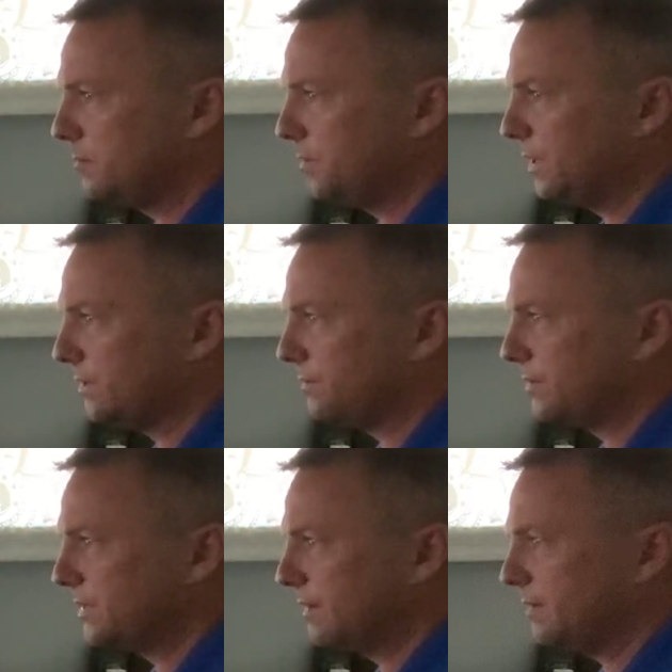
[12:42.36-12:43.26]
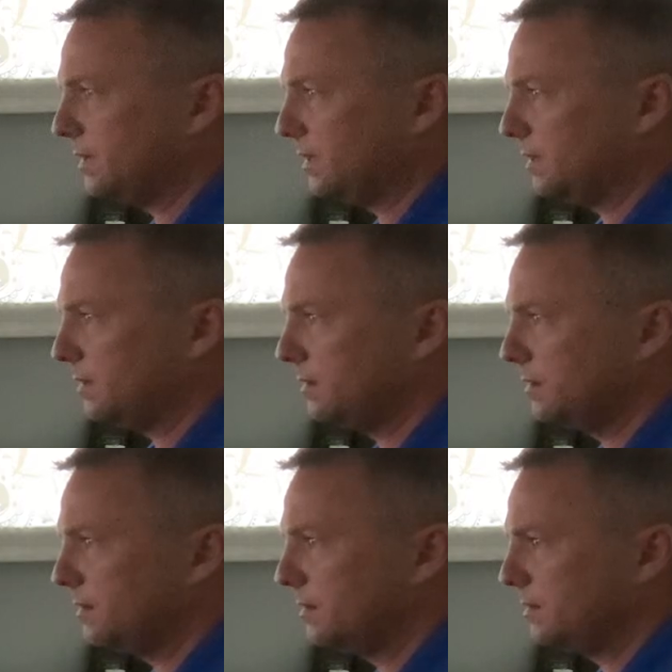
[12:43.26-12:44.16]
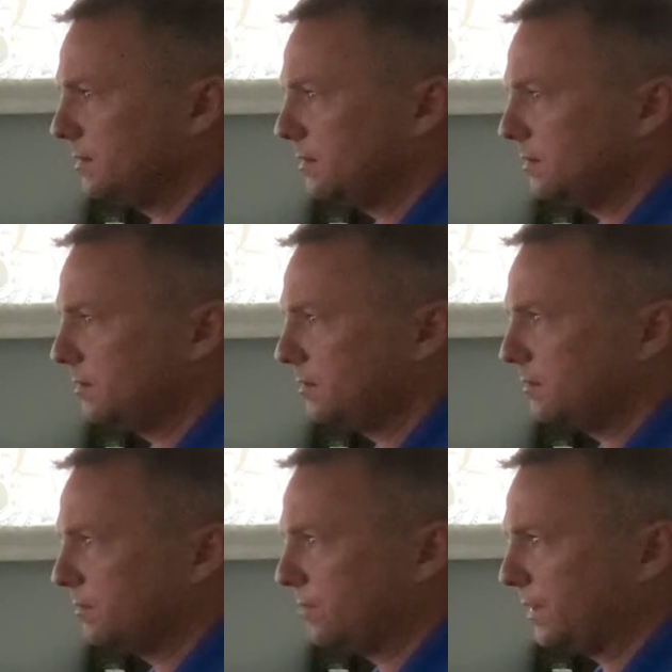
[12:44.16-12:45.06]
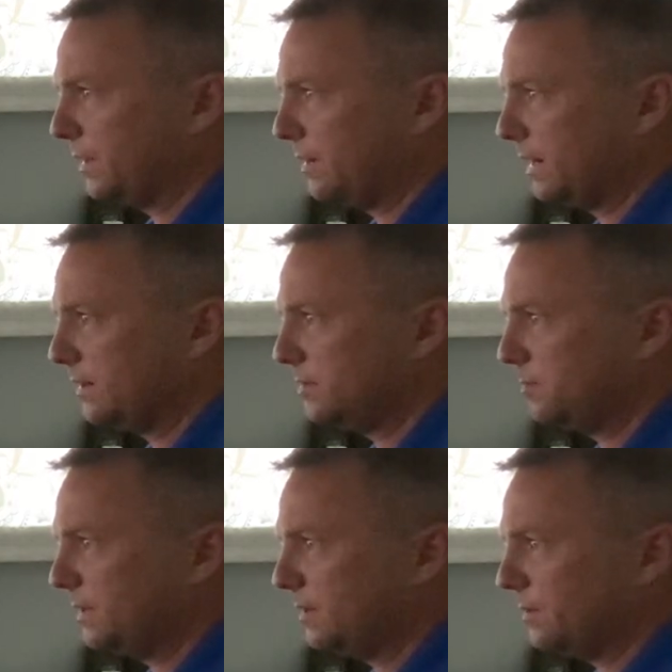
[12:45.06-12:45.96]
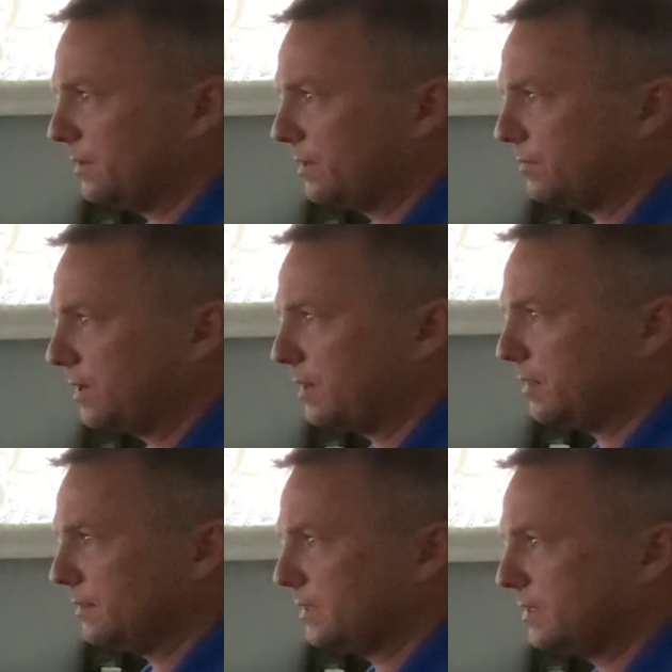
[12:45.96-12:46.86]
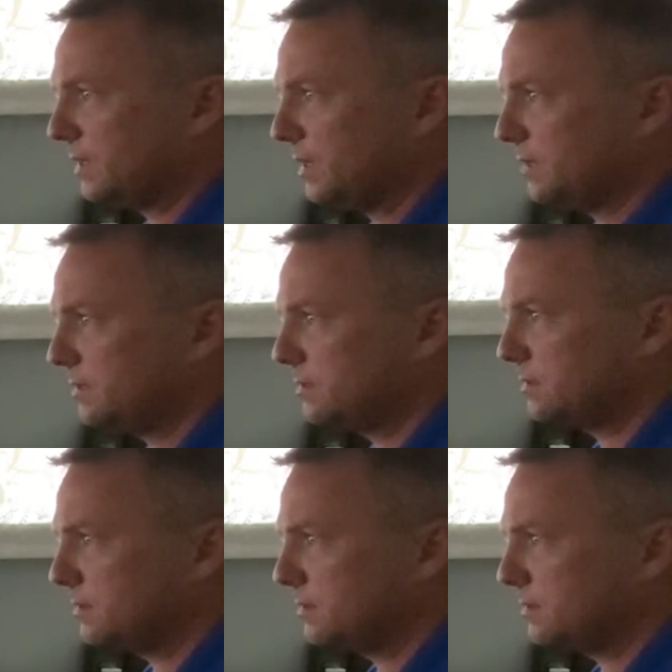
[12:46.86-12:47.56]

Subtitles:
Pitching for 70, running our airspeed with our throttle in this case.